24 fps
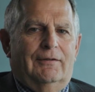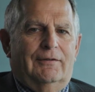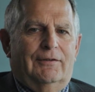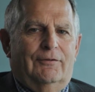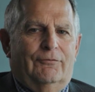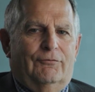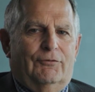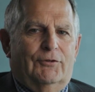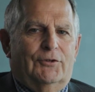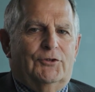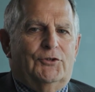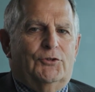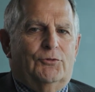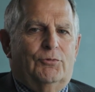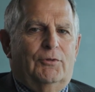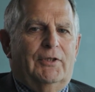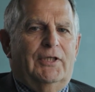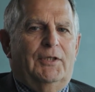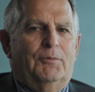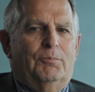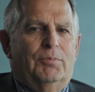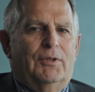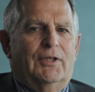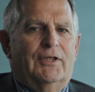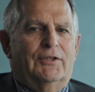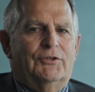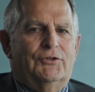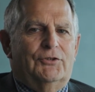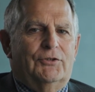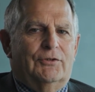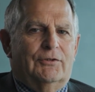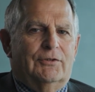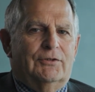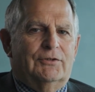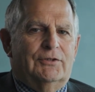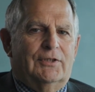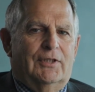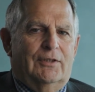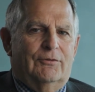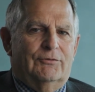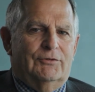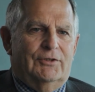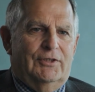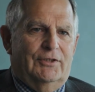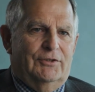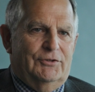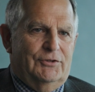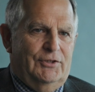the first 20 plus years, I
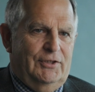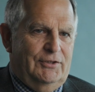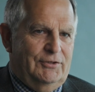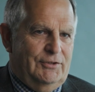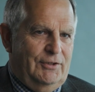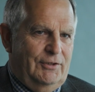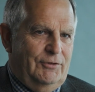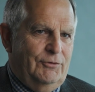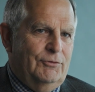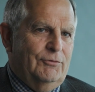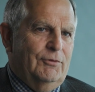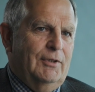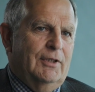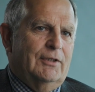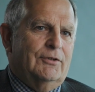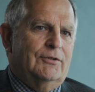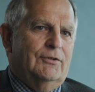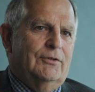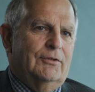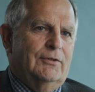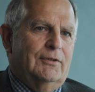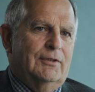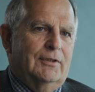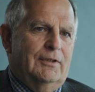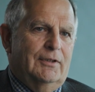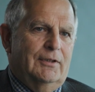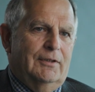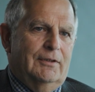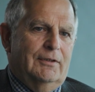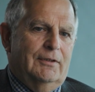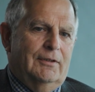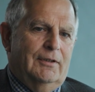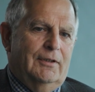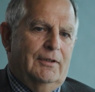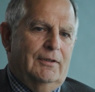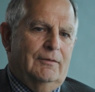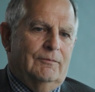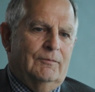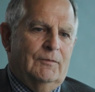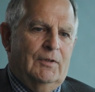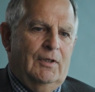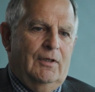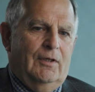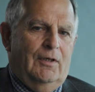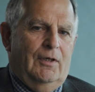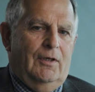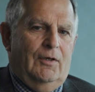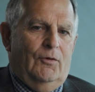was the assistant director and
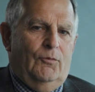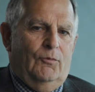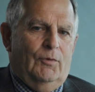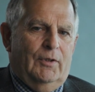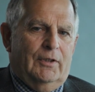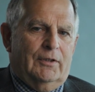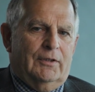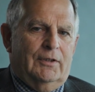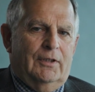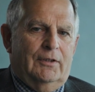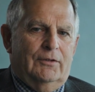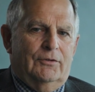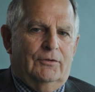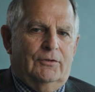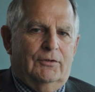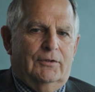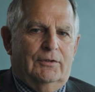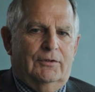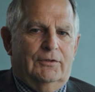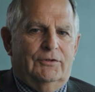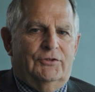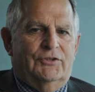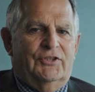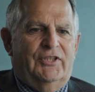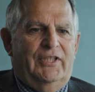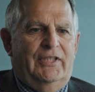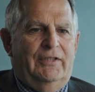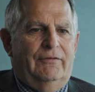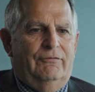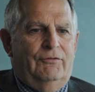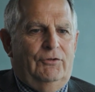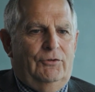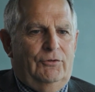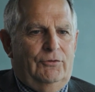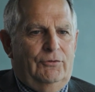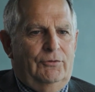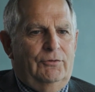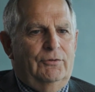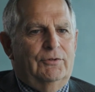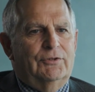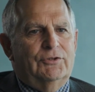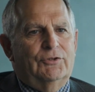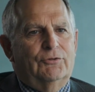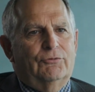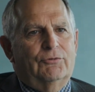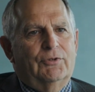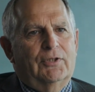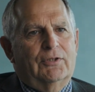worked under Steve New, who
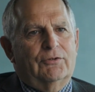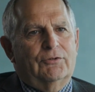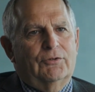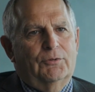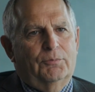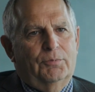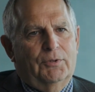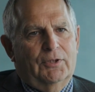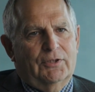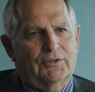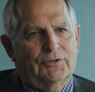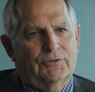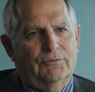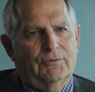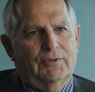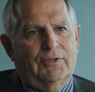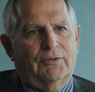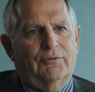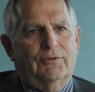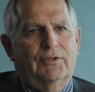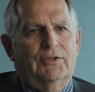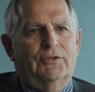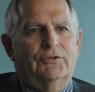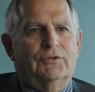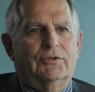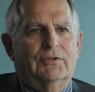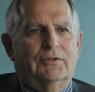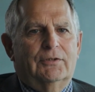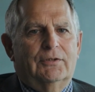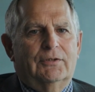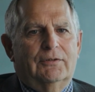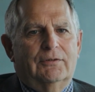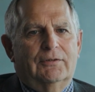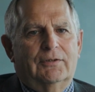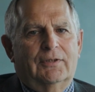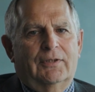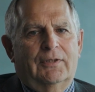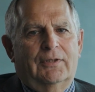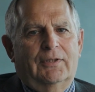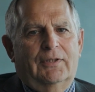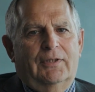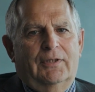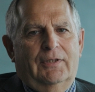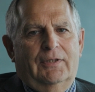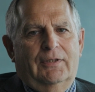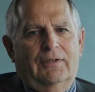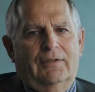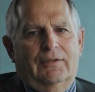was director of Parks and Recreation, and
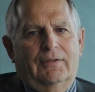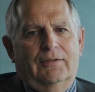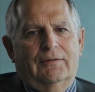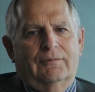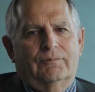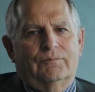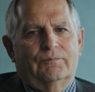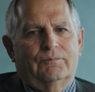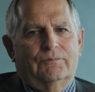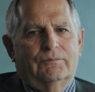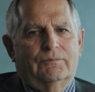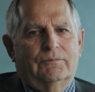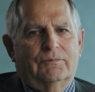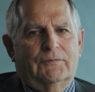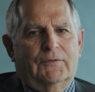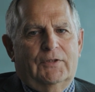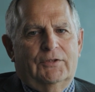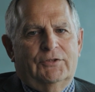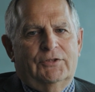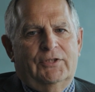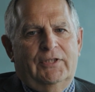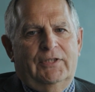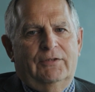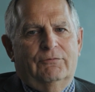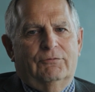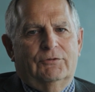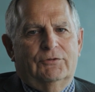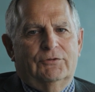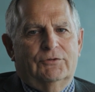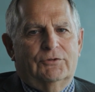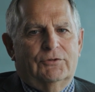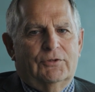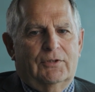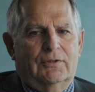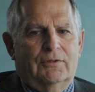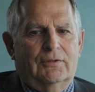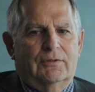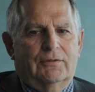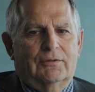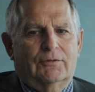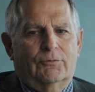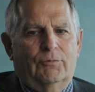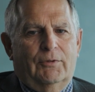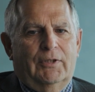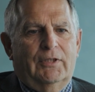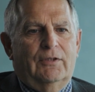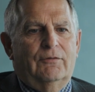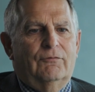Steve was
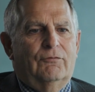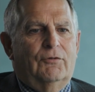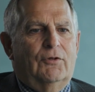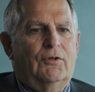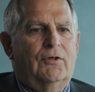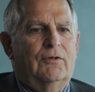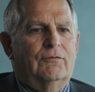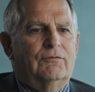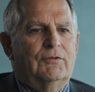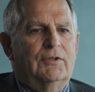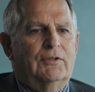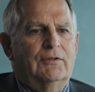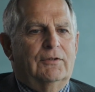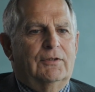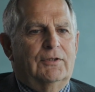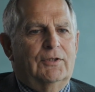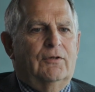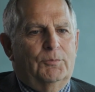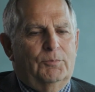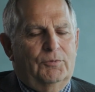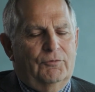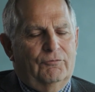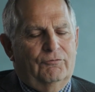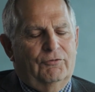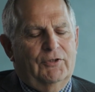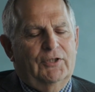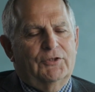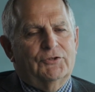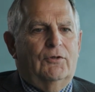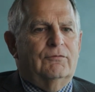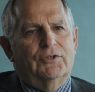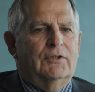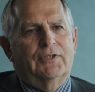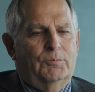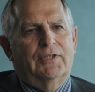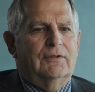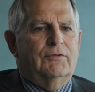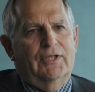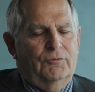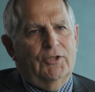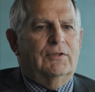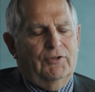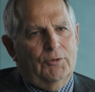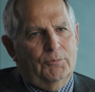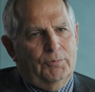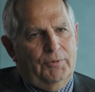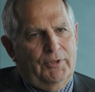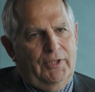quite involved in the profession in
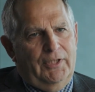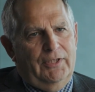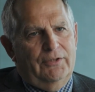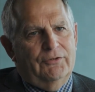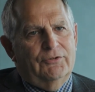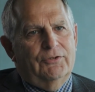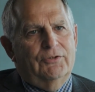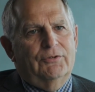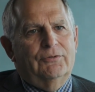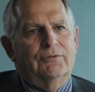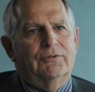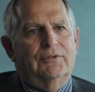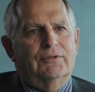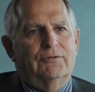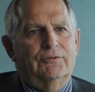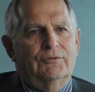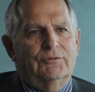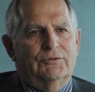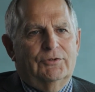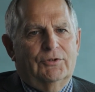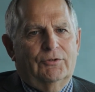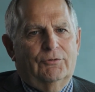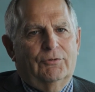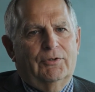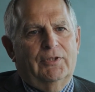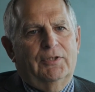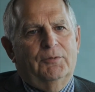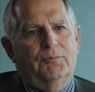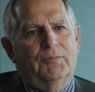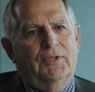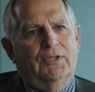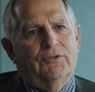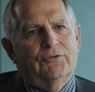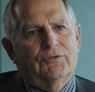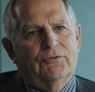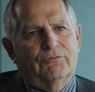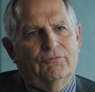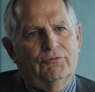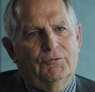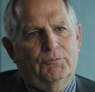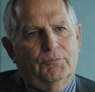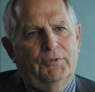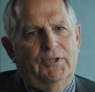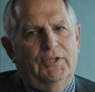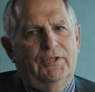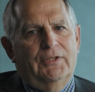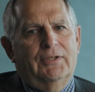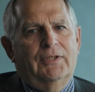NRPA too, and he's a great mentor for
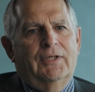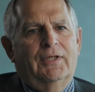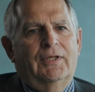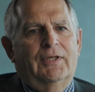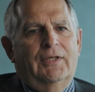me.